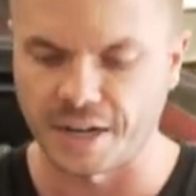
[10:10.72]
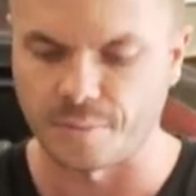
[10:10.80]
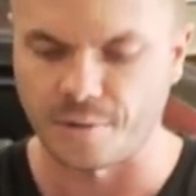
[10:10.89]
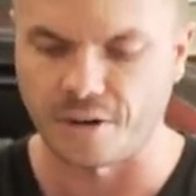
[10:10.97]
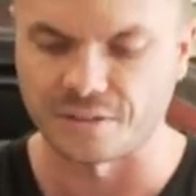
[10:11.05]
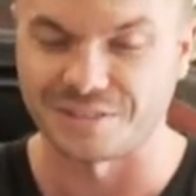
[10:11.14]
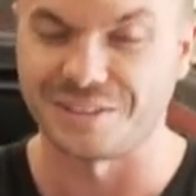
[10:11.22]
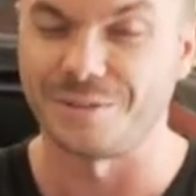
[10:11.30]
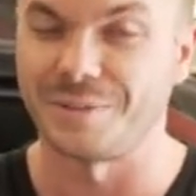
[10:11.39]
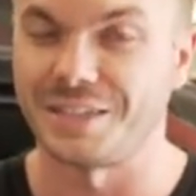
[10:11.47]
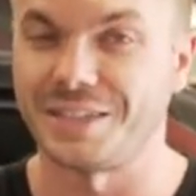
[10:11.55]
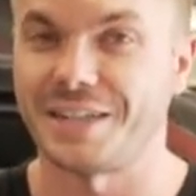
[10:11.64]
out of mild steel,
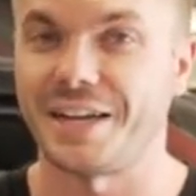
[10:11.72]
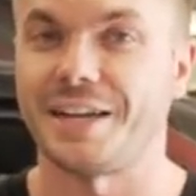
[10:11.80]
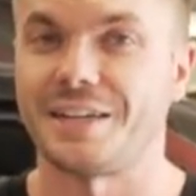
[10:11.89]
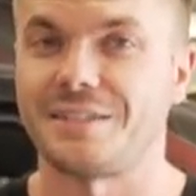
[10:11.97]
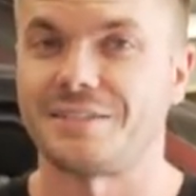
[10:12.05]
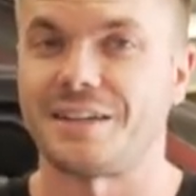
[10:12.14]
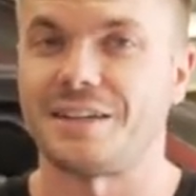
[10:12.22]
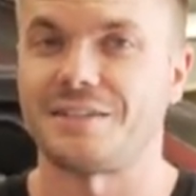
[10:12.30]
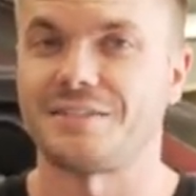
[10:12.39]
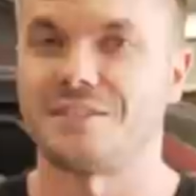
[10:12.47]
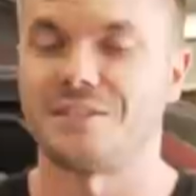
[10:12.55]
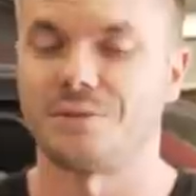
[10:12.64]
but you can get a
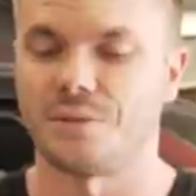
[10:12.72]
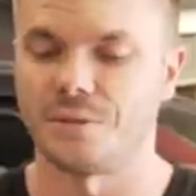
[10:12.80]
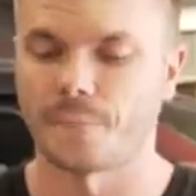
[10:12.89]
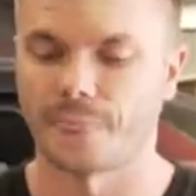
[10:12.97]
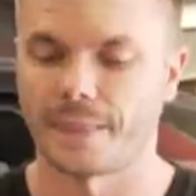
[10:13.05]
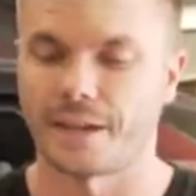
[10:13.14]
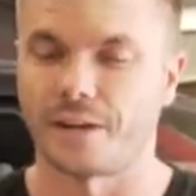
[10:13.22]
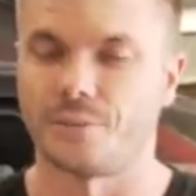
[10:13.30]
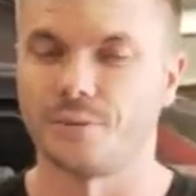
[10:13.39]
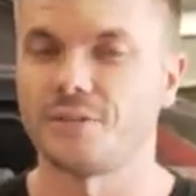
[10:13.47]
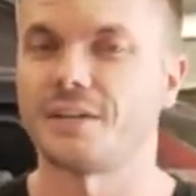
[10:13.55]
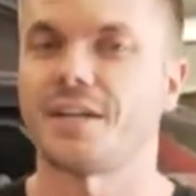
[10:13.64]
stainless steel one. And I
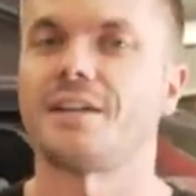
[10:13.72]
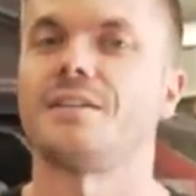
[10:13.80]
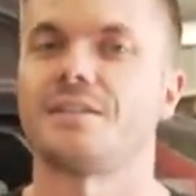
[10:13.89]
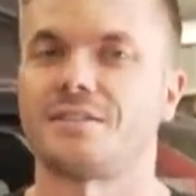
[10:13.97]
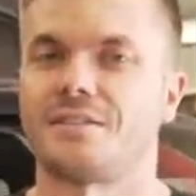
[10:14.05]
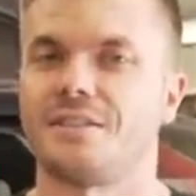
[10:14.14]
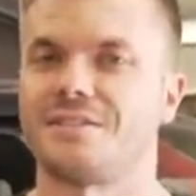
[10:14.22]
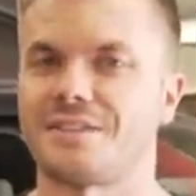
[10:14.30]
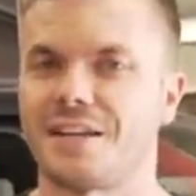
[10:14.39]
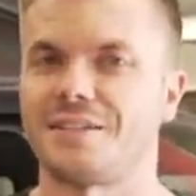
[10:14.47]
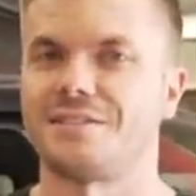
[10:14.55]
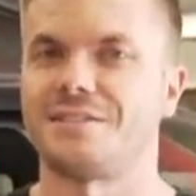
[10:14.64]
will tell you, the, the
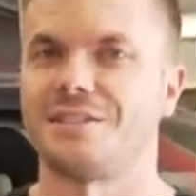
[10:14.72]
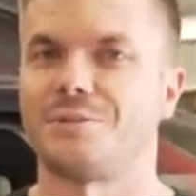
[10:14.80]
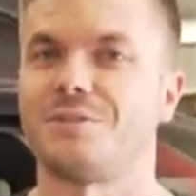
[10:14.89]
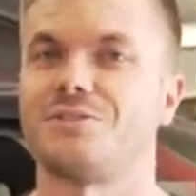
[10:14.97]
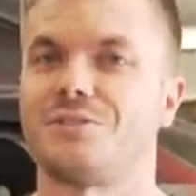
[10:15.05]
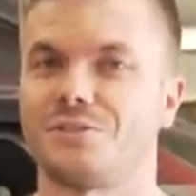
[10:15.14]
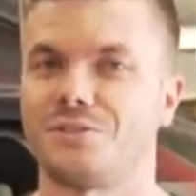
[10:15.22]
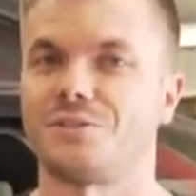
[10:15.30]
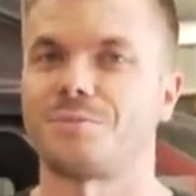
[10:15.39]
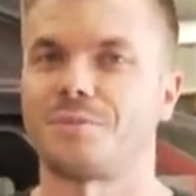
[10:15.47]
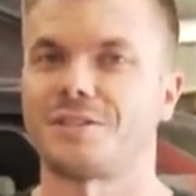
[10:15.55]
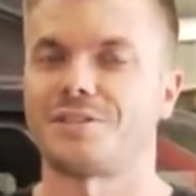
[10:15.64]
stainless steel ones do
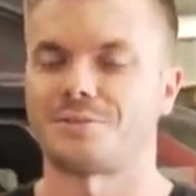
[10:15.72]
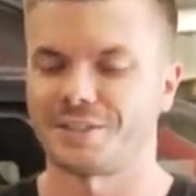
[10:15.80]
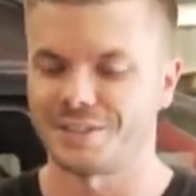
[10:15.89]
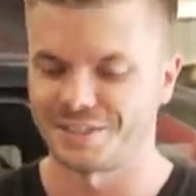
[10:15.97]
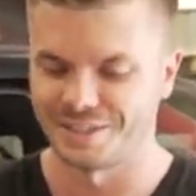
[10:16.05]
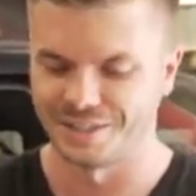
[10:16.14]
look pretty sweet.